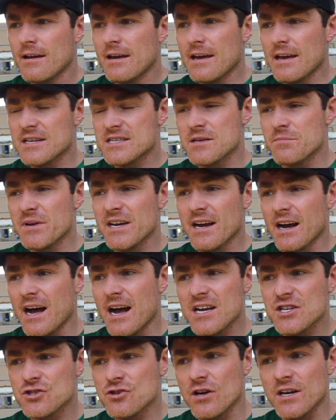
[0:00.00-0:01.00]
it's a bit
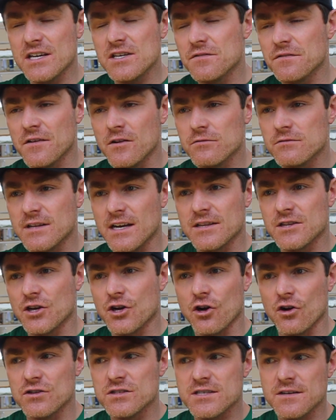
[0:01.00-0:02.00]
harsh. It's not his fault that the
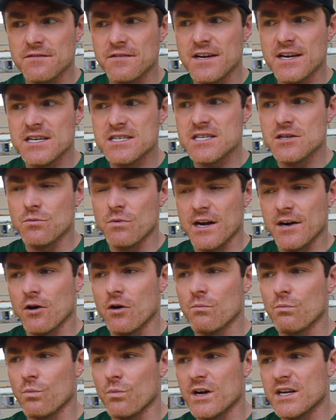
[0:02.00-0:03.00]
controversy went
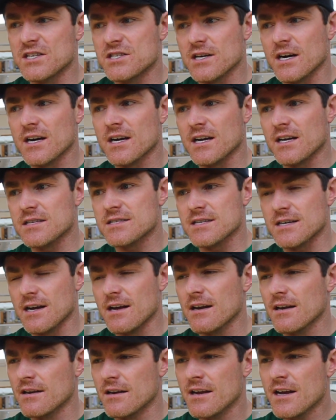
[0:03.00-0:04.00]
on with Jack
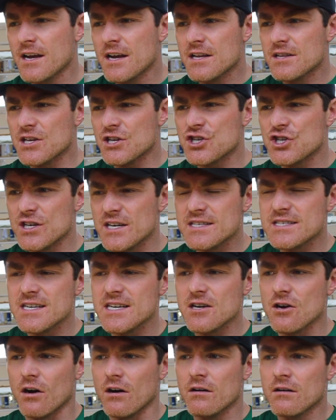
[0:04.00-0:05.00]
Catterell, and the shit he
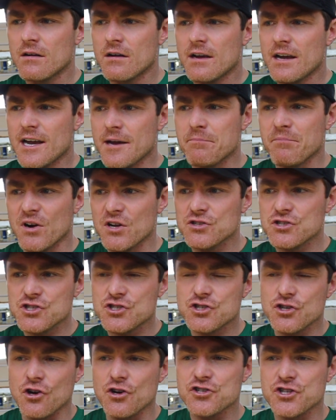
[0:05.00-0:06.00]
got, it bothers
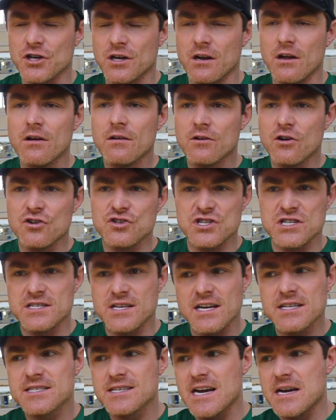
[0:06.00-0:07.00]
Josh a lot because he's
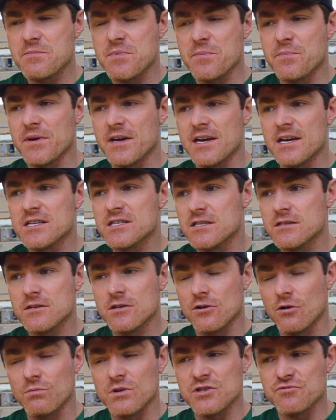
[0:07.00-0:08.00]
that type of person, you
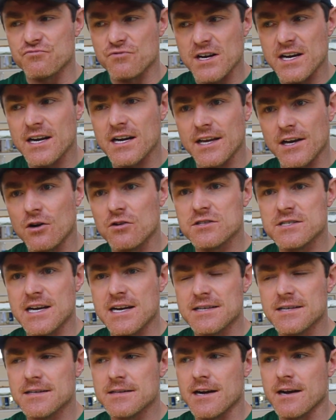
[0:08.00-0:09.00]
know, he's really
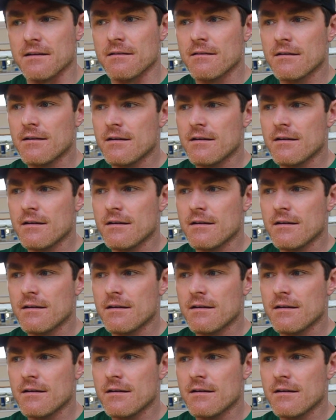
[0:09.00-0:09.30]
hot-headed, and